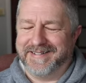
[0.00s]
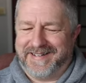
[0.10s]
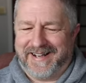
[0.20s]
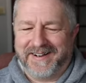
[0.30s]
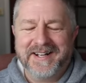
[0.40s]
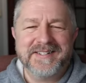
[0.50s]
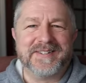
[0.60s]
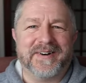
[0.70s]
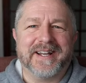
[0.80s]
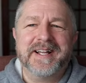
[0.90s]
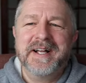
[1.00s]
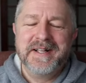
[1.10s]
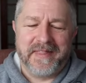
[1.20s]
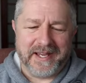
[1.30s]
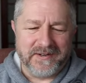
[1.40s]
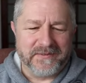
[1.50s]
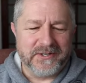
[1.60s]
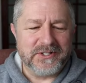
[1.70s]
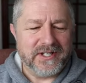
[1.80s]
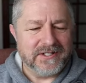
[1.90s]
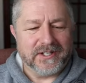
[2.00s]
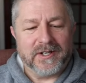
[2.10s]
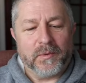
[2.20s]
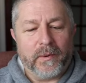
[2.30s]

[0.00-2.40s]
Now, sorry. Thank you for your teaching.